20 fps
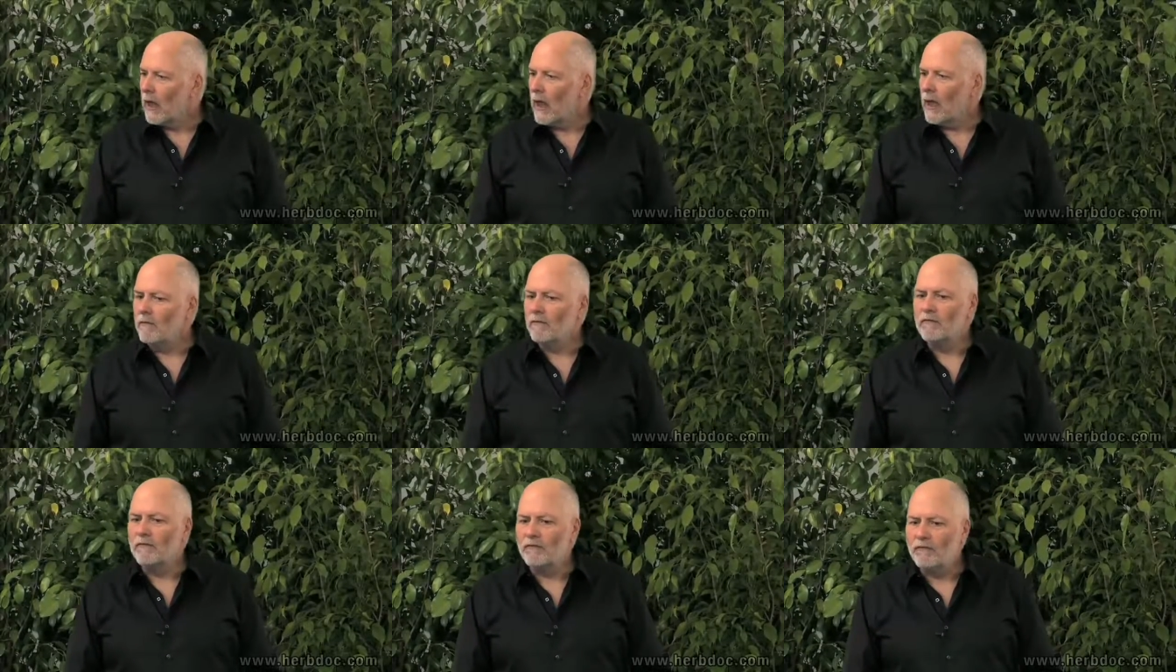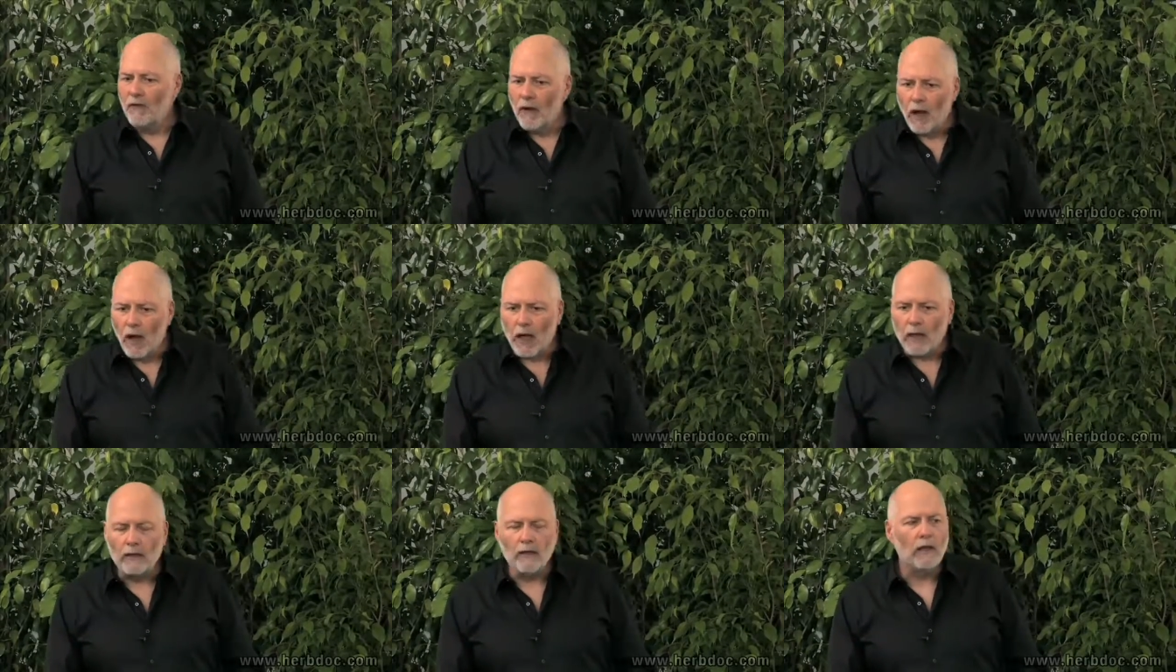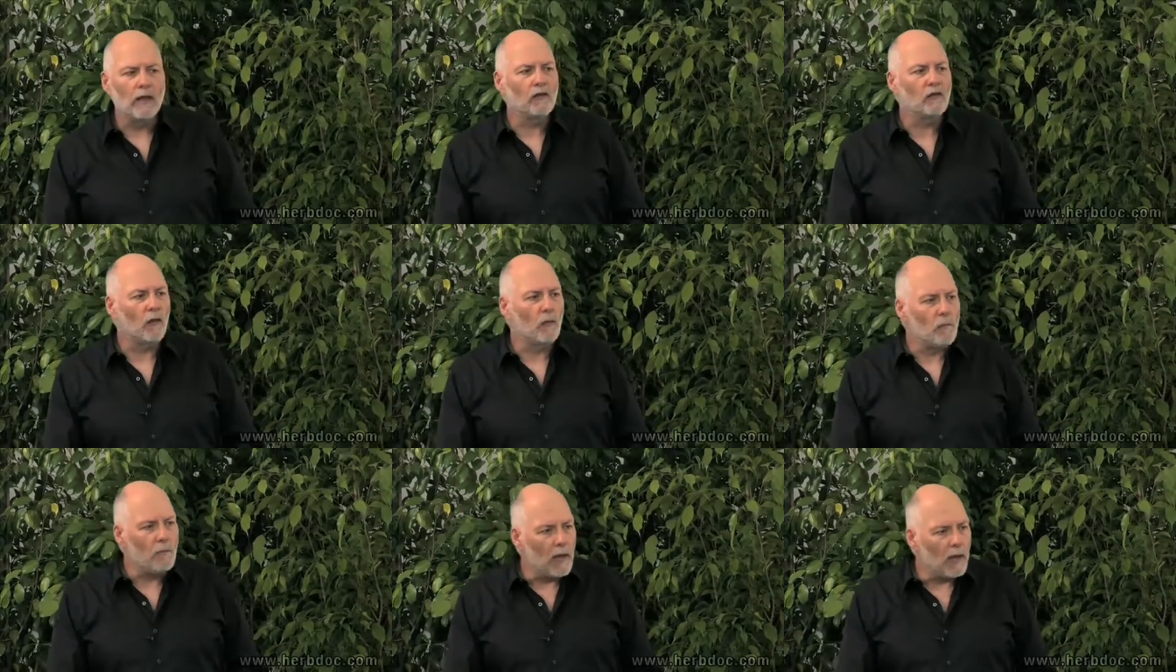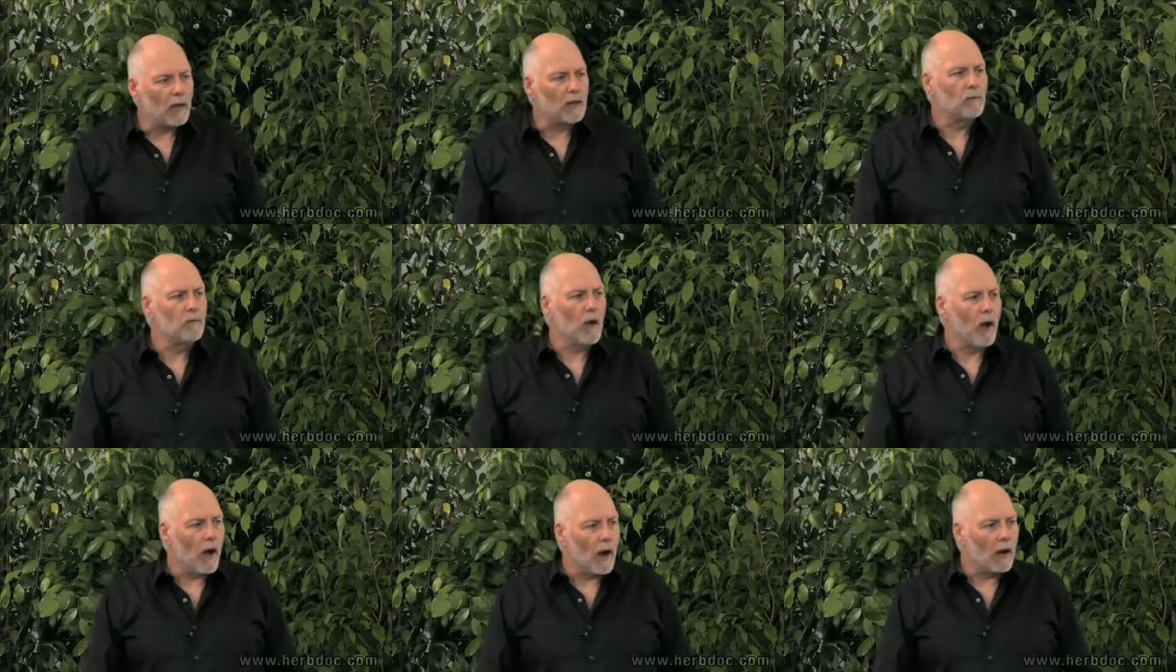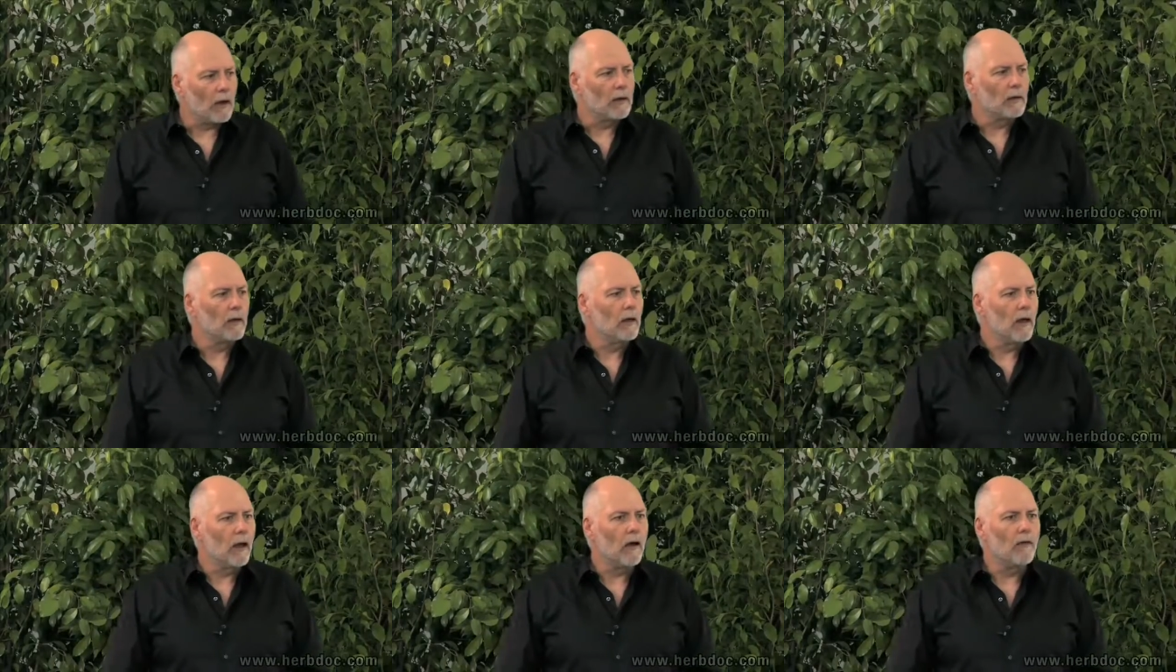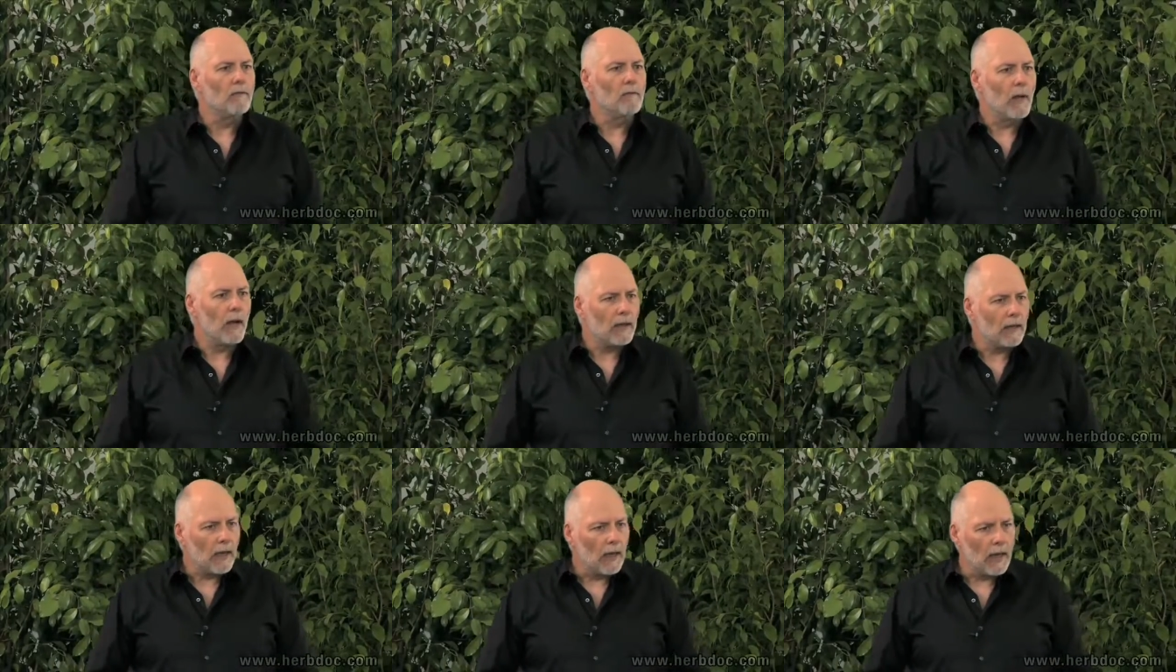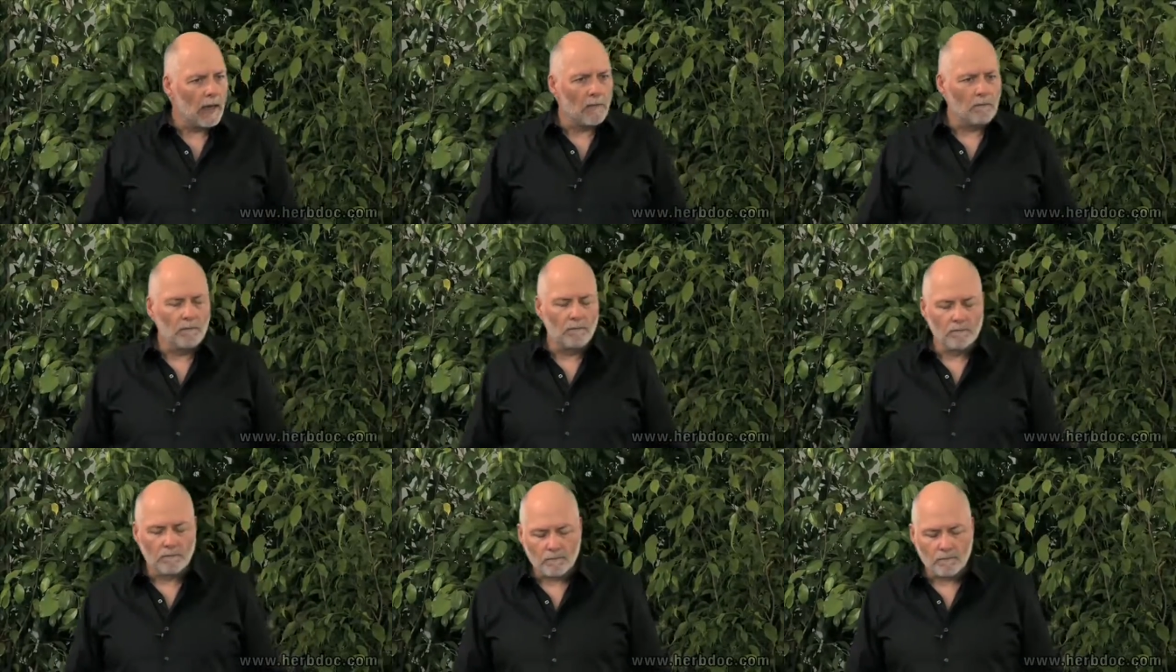And fun is a big part of my game.